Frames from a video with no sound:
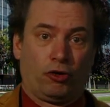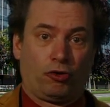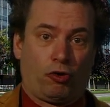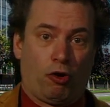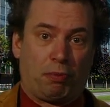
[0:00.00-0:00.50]

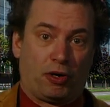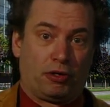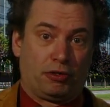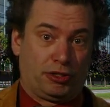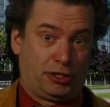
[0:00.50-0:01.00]
copper,
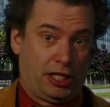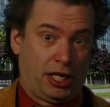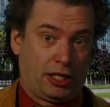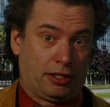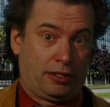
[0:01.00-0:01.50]

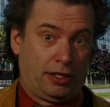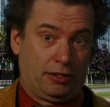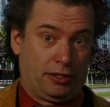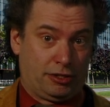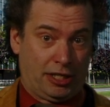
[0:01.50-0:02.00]
zinc, tin
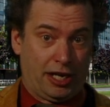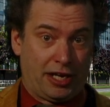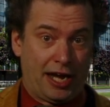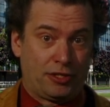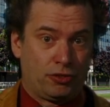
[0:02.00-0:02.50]

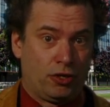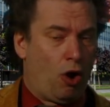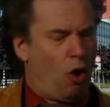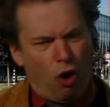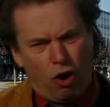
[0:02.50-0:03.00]
selenide,
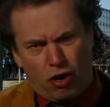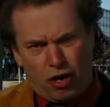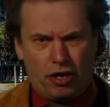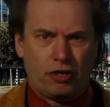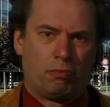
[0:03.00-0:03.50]
or
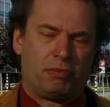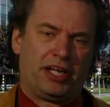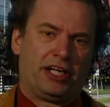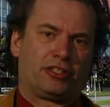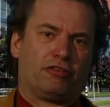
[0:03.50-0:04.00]
a
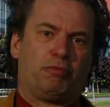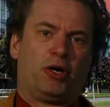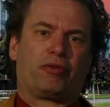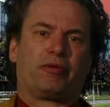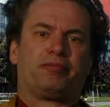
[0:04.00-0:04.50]
combination of
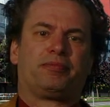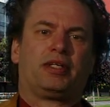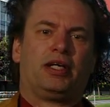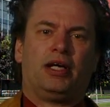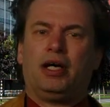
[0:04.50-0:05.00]
both.
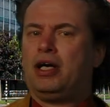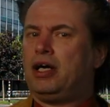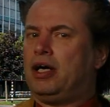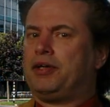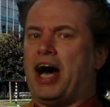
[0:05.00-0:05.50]

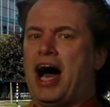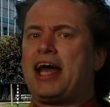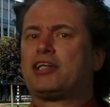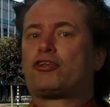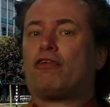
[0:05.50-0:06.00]
The
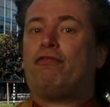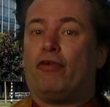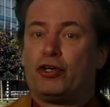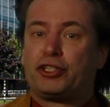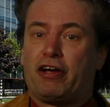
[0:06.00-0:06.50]
highest
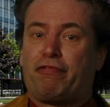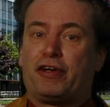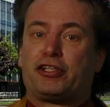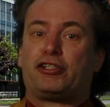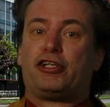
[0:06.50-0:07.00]
conversion
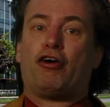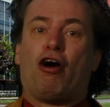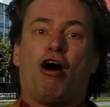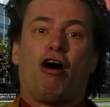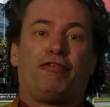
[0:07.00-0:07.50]
efficiency
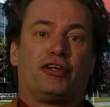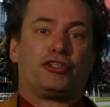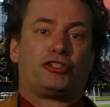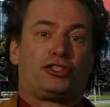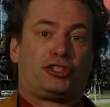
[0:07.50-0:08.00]
of a
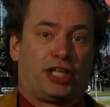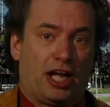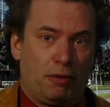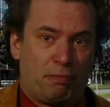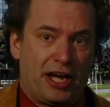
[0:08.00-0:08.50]

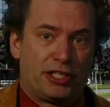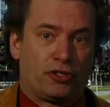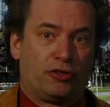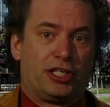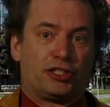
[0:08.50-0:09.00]
cell based
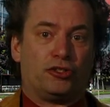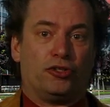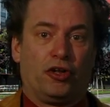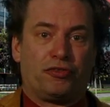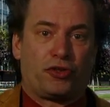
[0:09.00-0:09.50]
on this
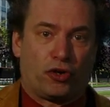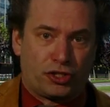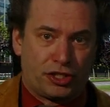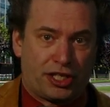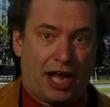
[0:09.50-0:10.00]

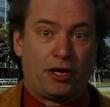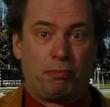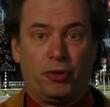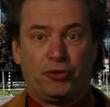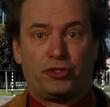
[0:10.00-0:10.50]
non-toxic and
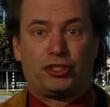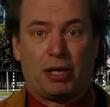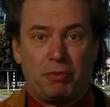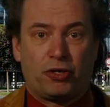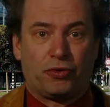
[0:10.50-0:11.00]
abundant
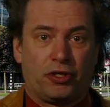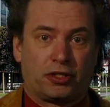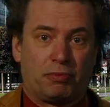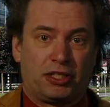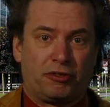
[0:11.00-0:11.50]

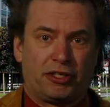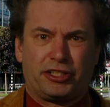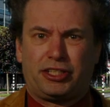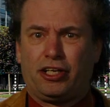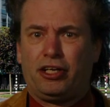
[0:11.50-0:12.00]
semiconductor material is
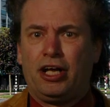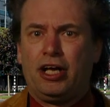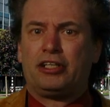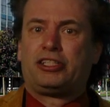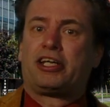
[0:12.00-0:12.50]
still
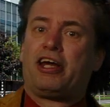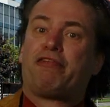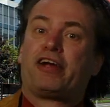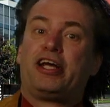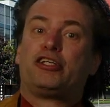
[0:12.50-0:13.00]

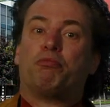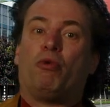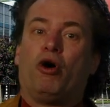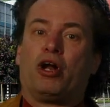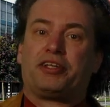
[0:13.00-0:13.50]
significantly
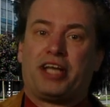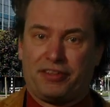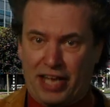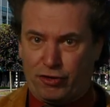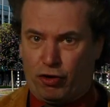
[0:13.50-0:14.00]
smaller than
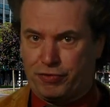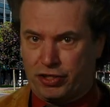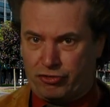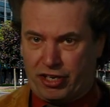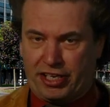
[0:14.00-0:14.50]
that of the
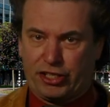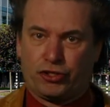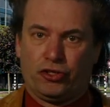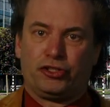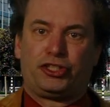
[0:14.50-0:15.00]

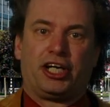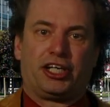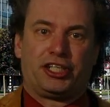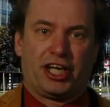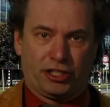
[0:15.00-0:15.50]
traditional
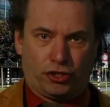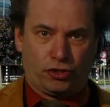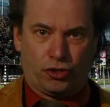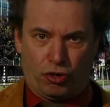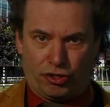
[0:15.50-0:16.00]
CIGS
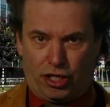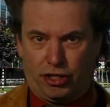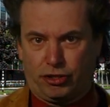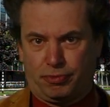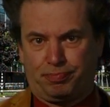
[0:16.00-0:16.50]
solar cells.